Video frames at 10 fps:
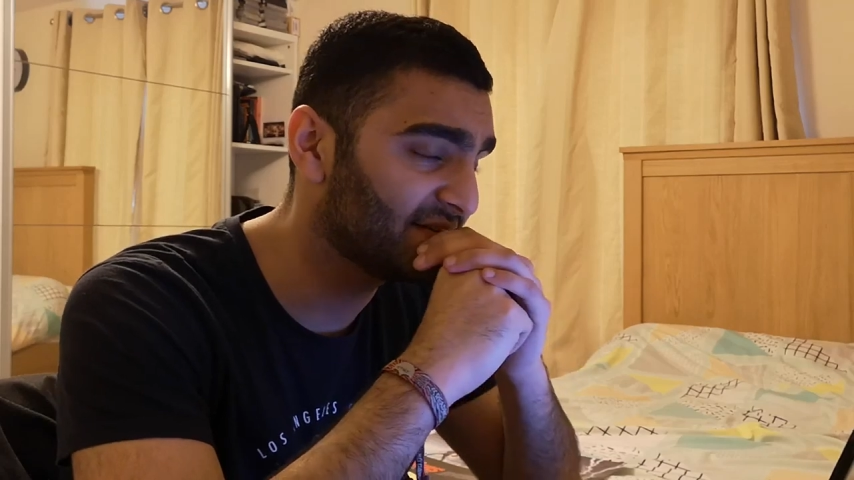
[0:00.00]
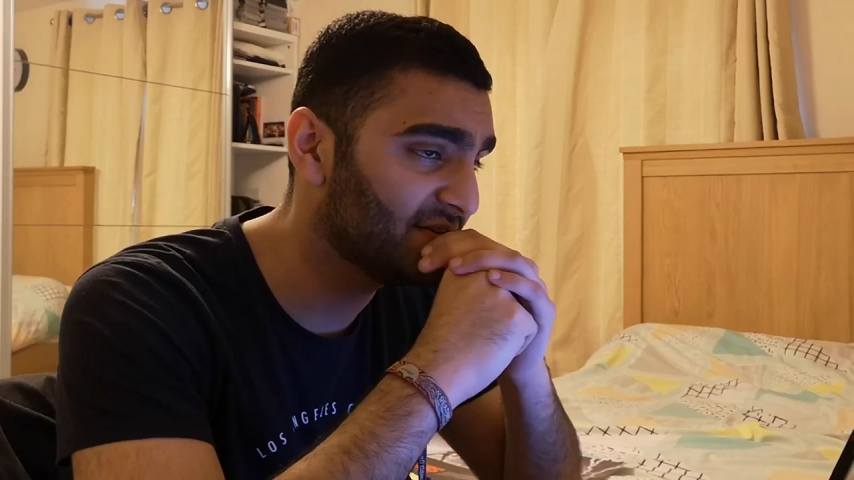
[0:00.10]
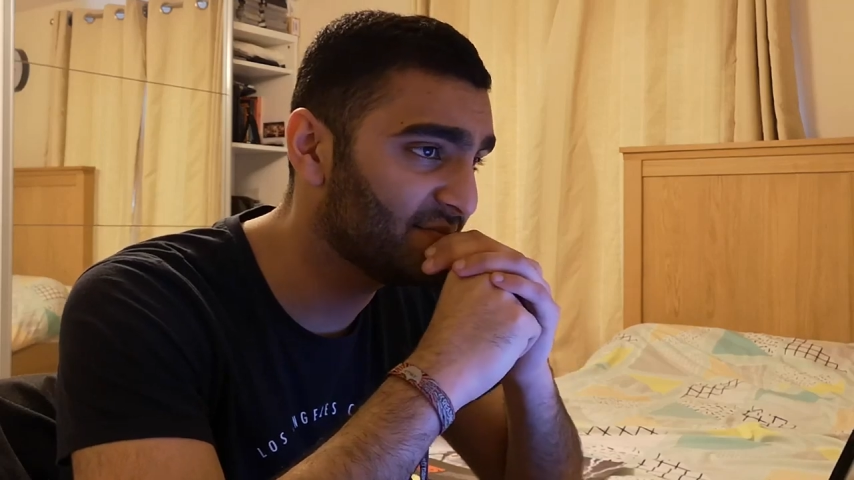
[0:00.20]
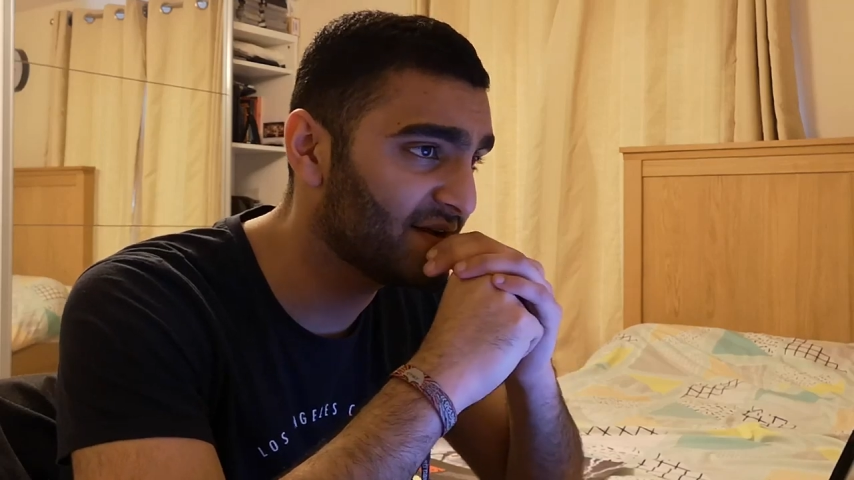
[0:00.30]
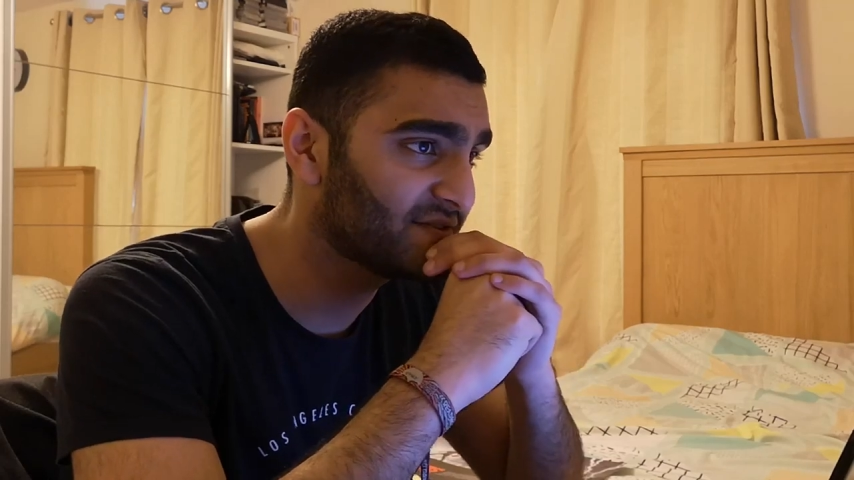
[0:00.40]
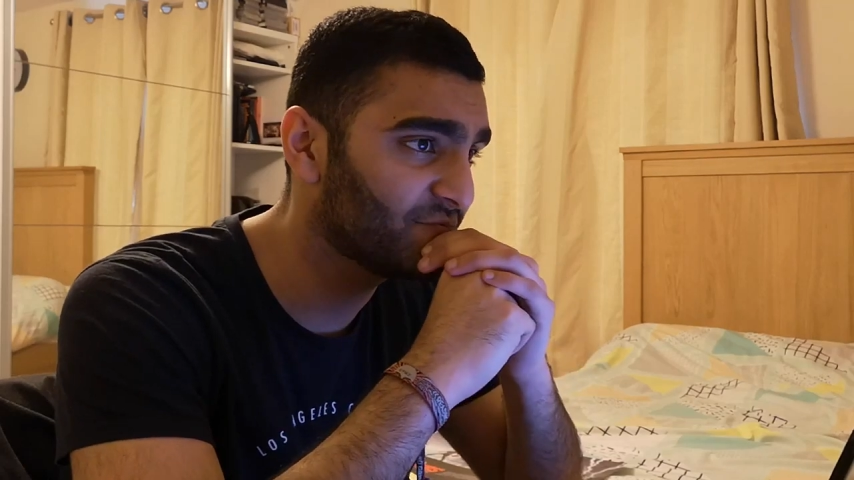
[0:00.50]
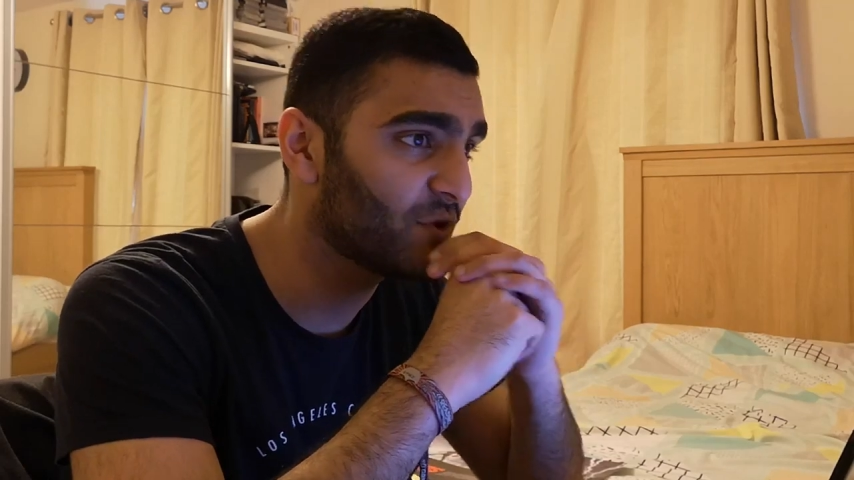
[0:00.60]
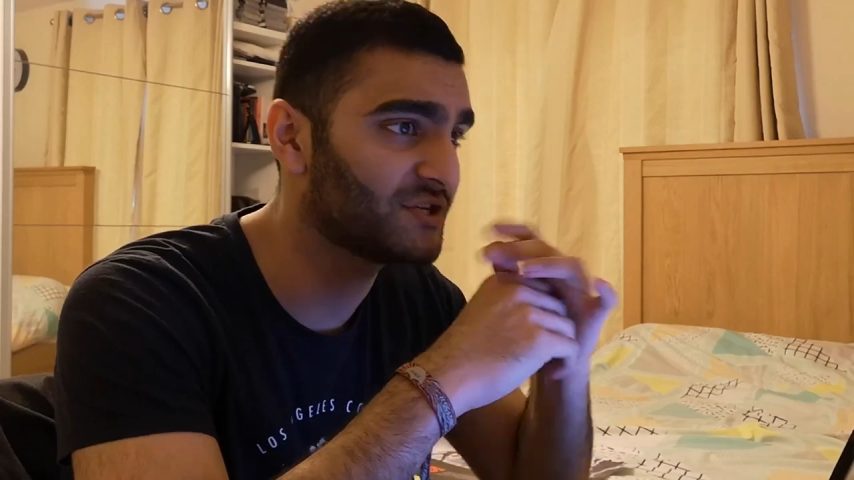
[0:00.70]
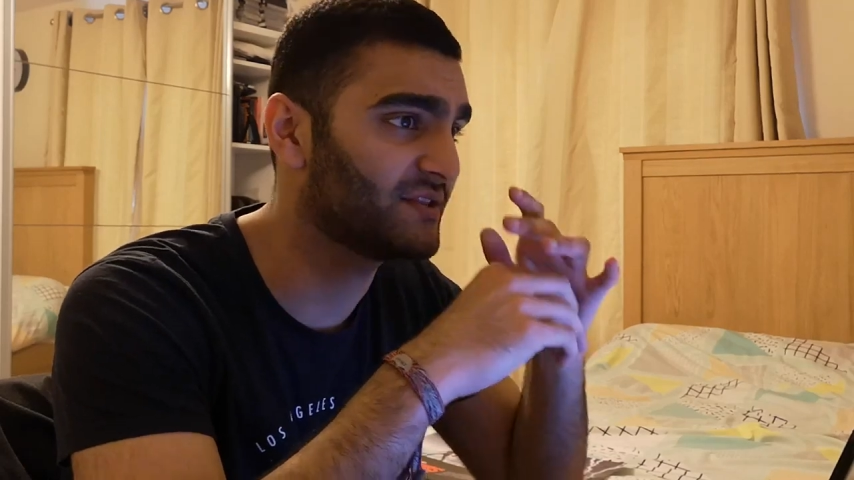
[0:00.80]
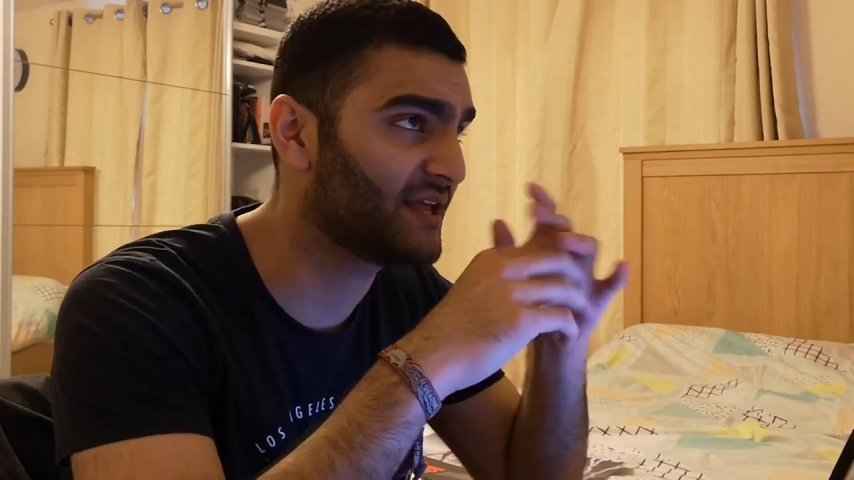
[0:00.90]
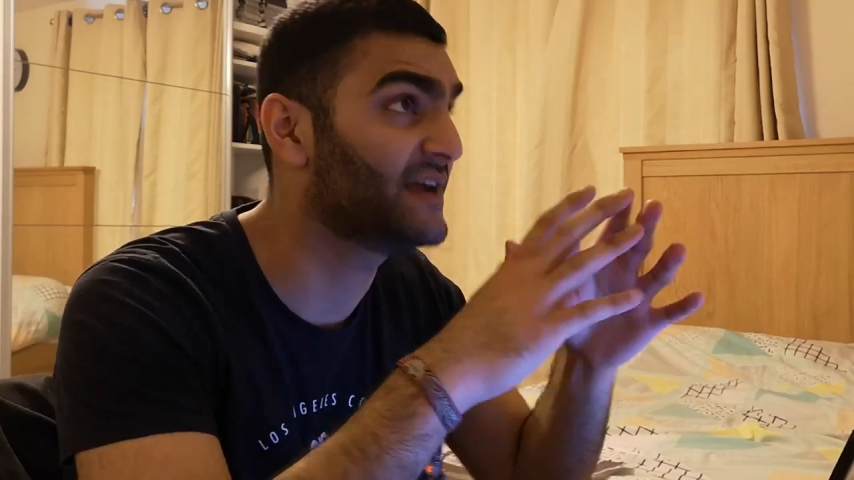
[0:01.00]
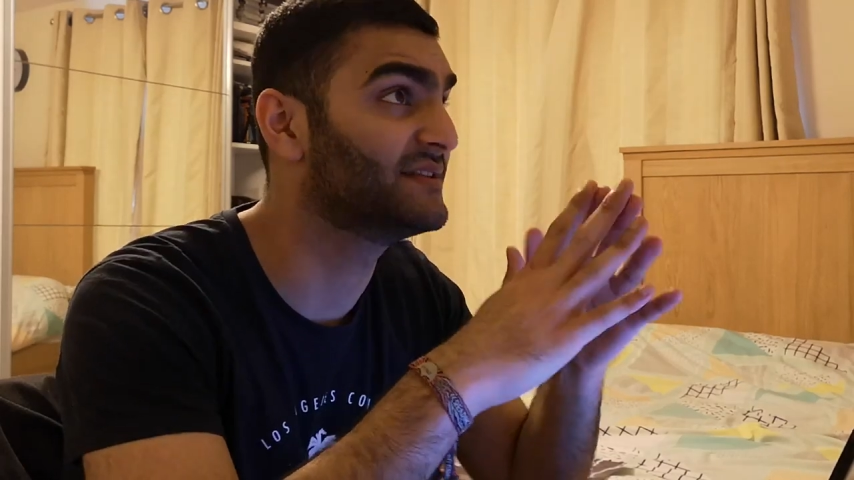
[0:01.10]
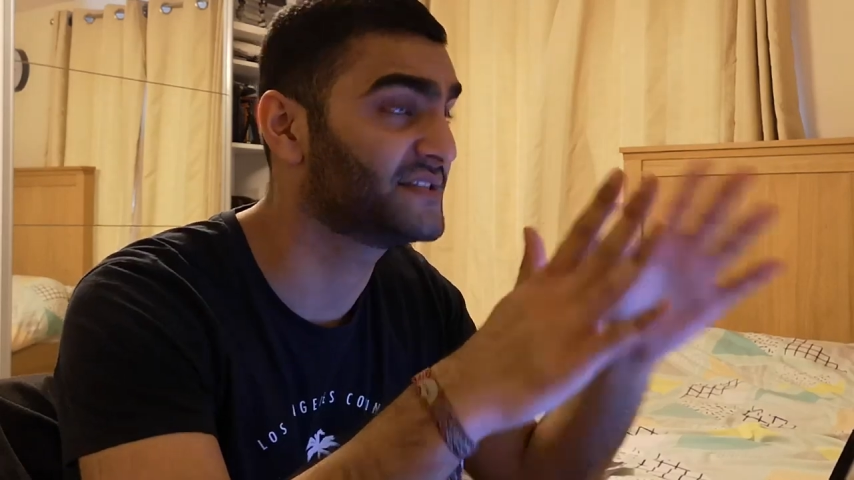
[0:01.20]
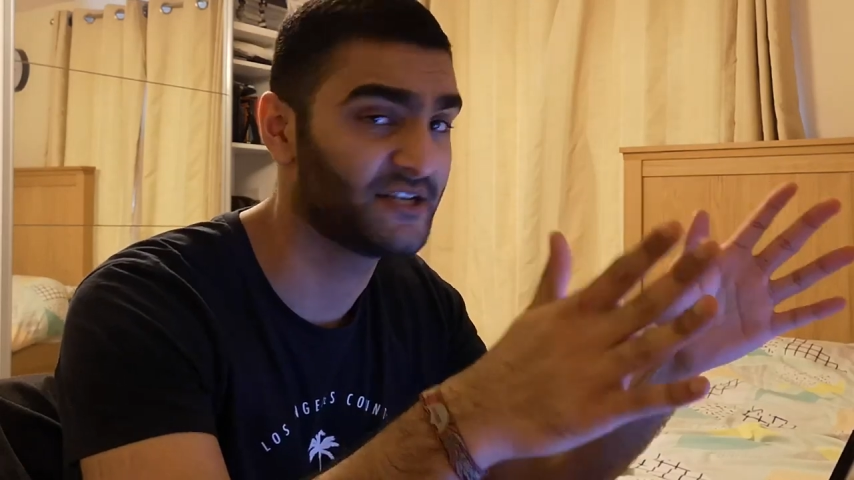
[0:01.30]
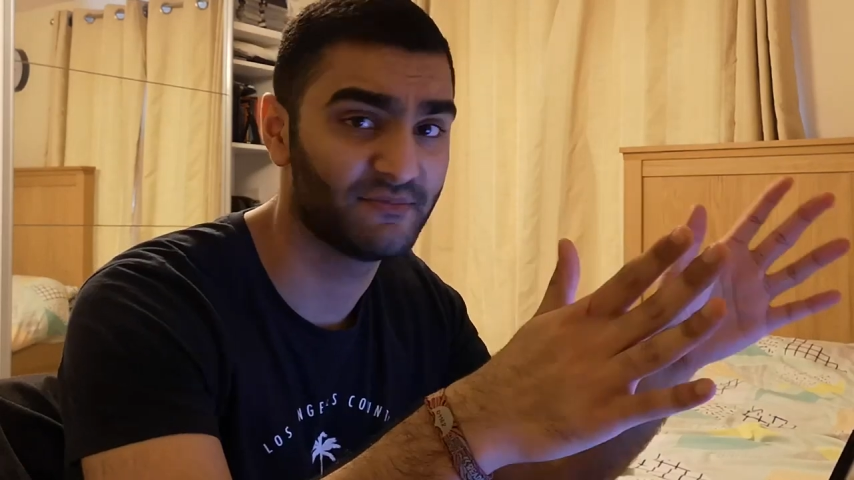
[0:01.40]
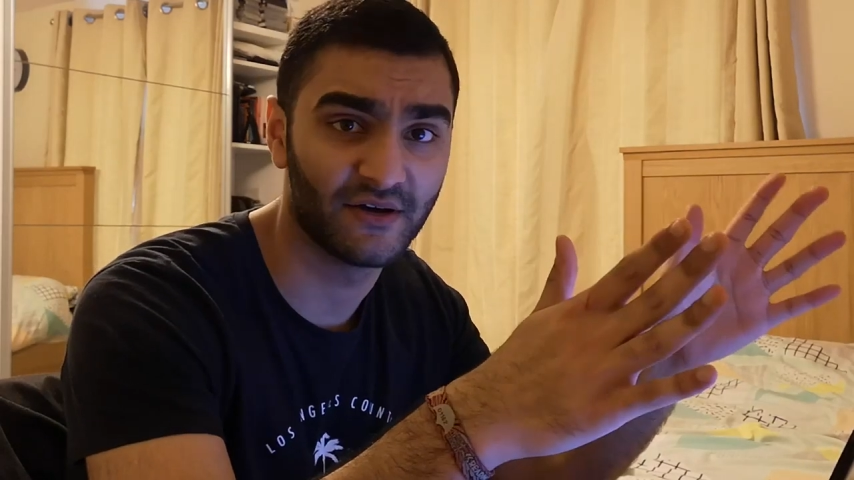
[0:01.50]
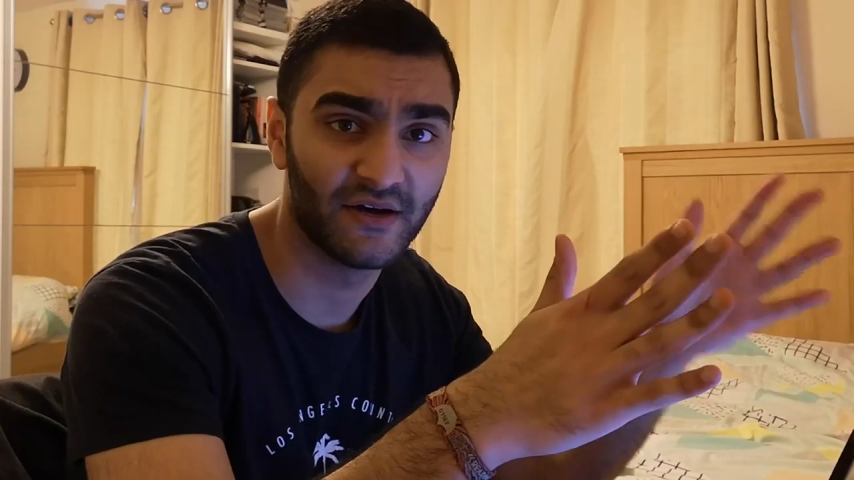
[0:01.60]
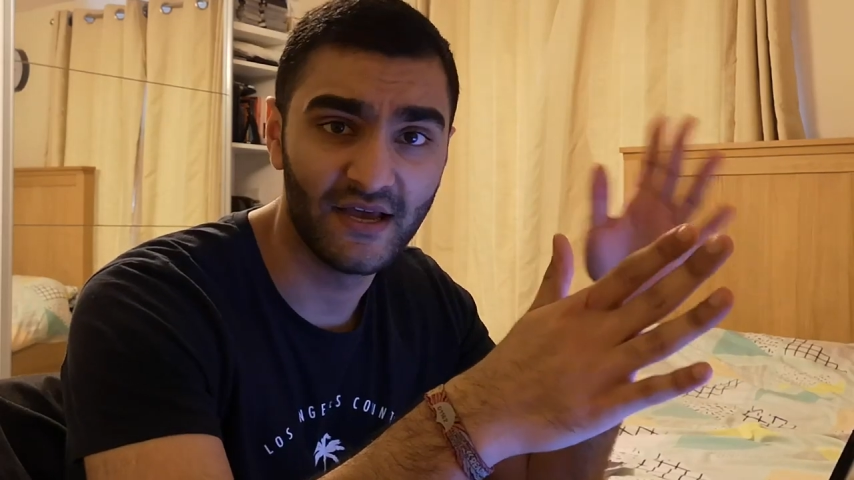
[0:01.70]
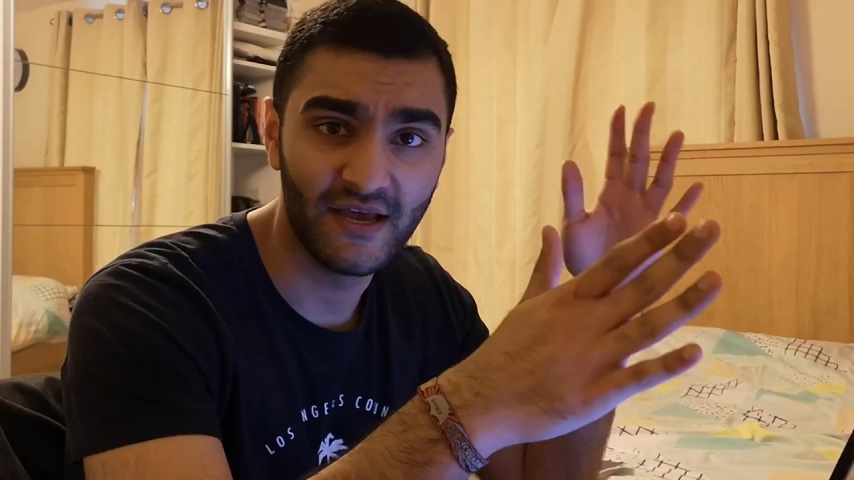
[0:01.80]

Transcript: can you imagine watching that in cinema